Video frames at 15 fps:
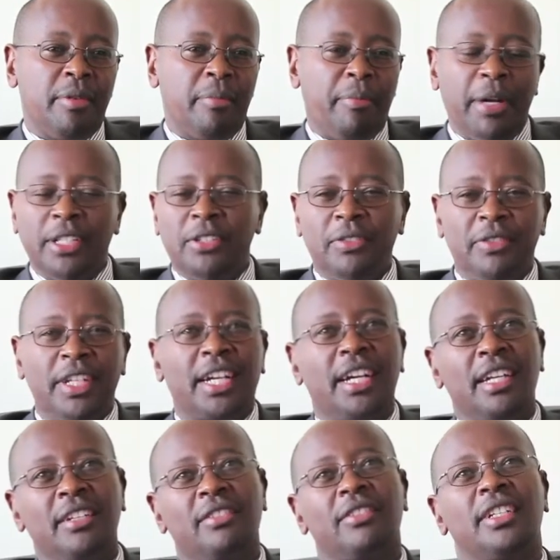parts of the
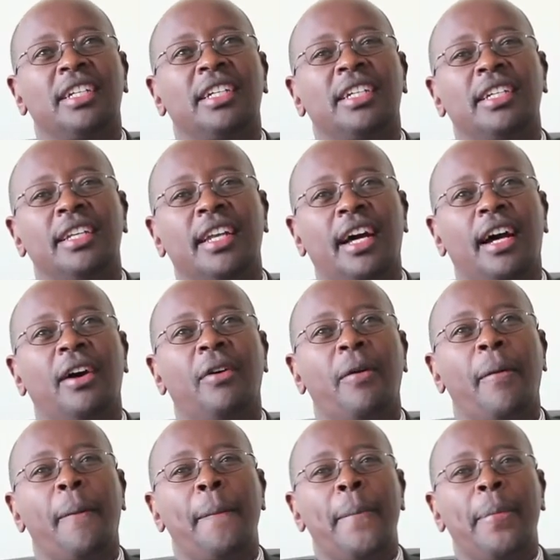country now,
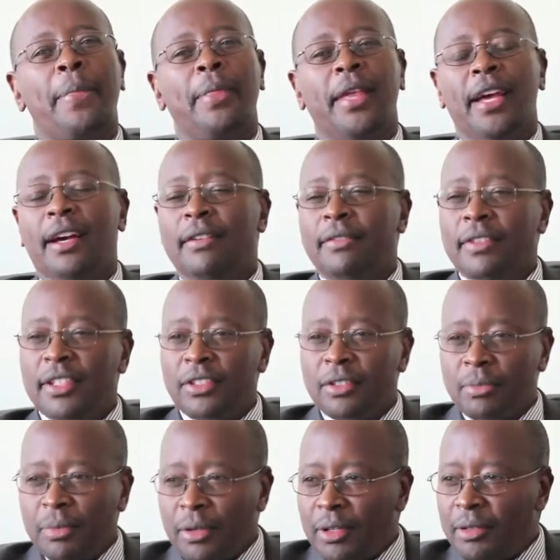they have this
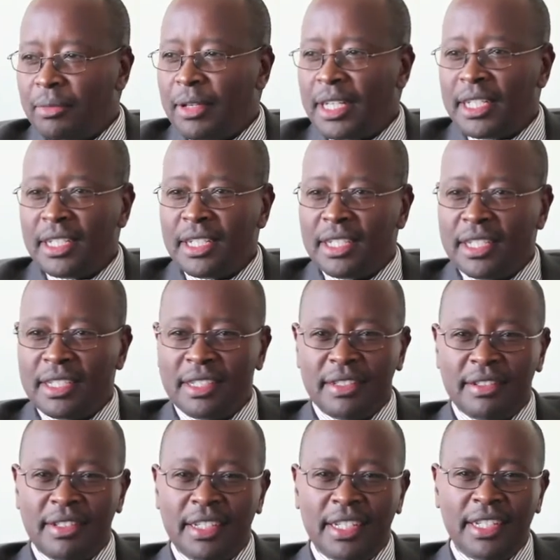broadband that
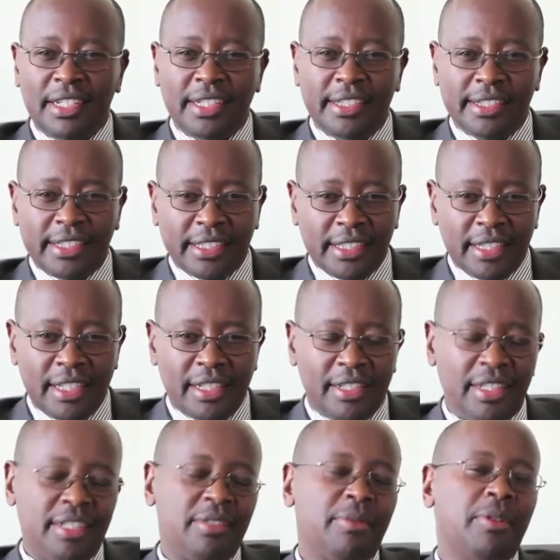is
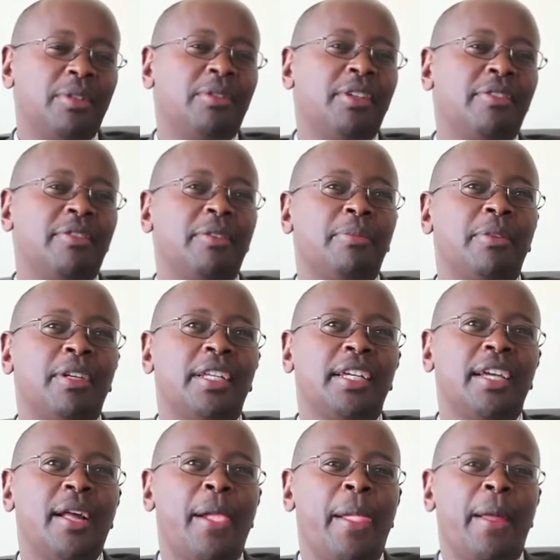accessible to everybody.
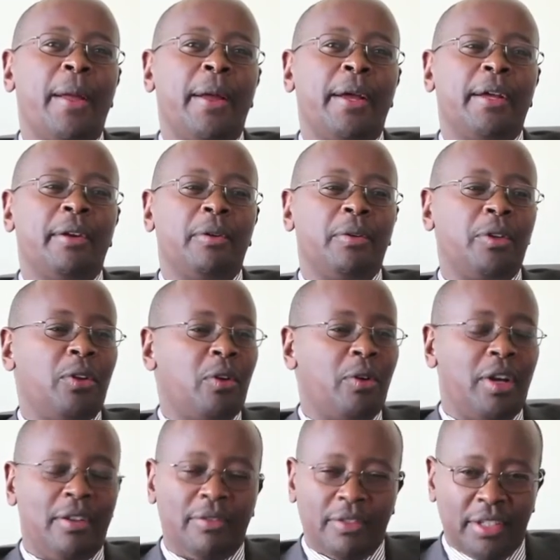You know, we
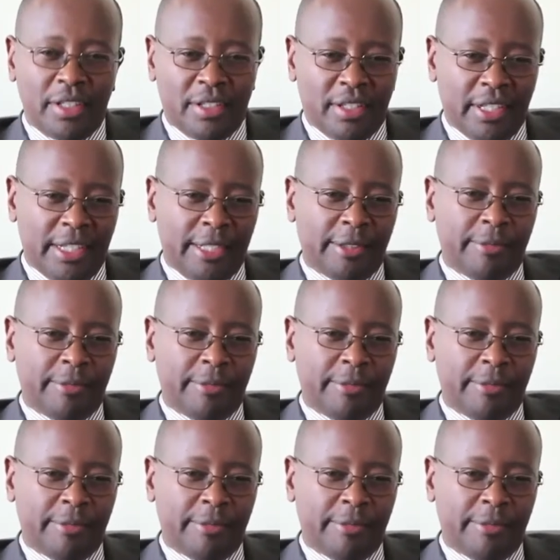have this